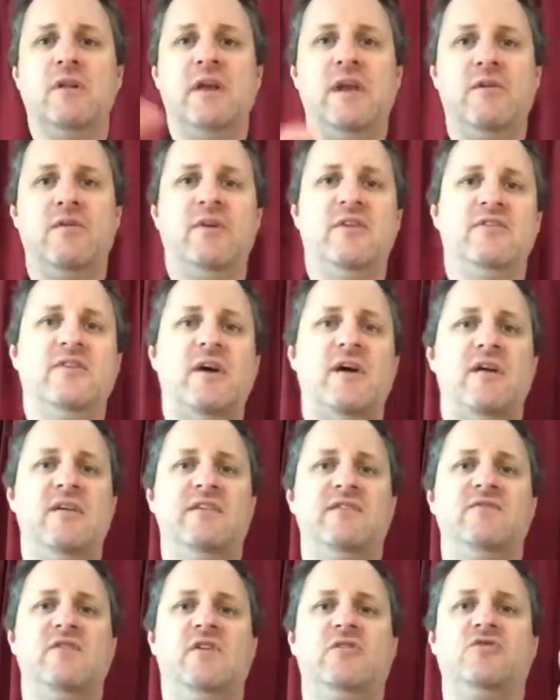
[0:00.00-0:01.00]
Here is
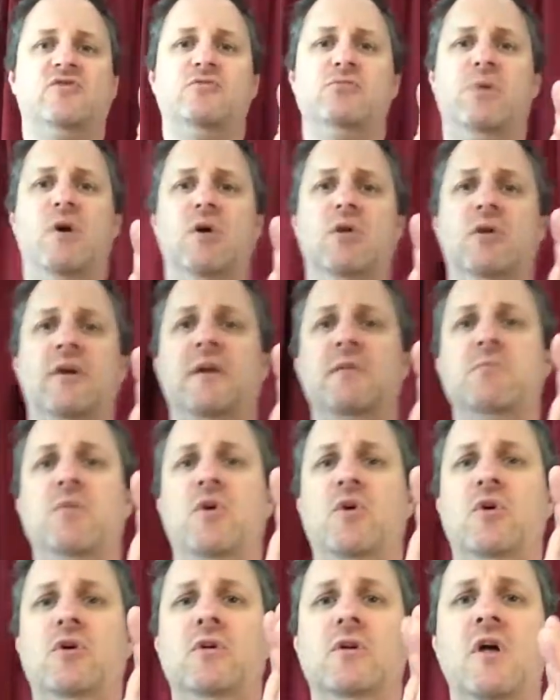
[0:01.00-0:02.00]
a virtual bowling
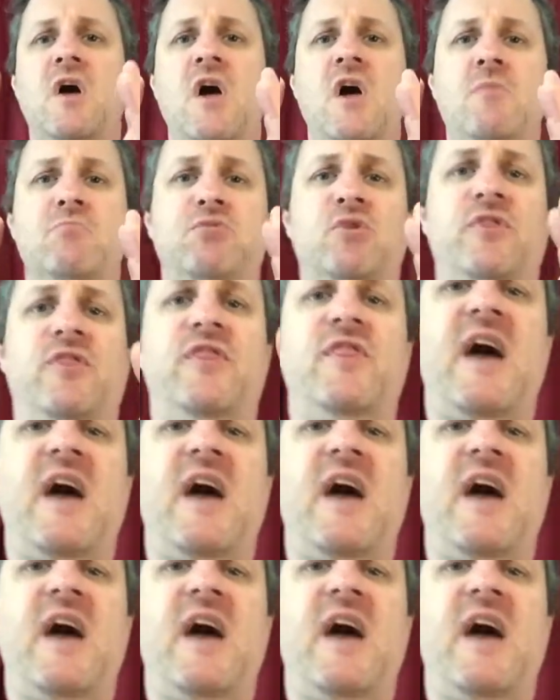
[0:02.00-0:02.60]
ball. Put